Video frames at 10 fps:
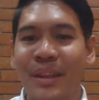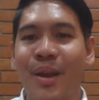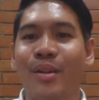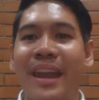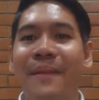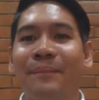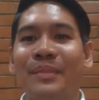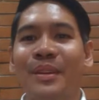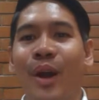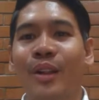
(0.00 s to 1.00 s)
Okay?
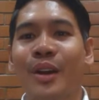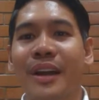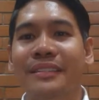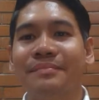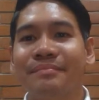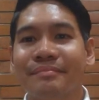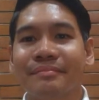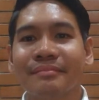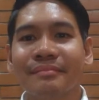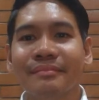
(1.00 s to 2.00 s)
All good?
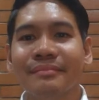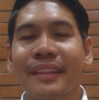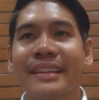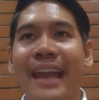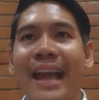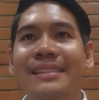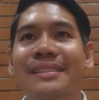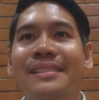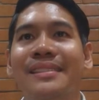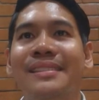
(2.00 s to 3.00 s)

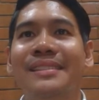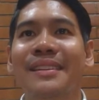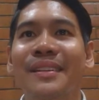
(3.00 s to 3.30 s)
Yes.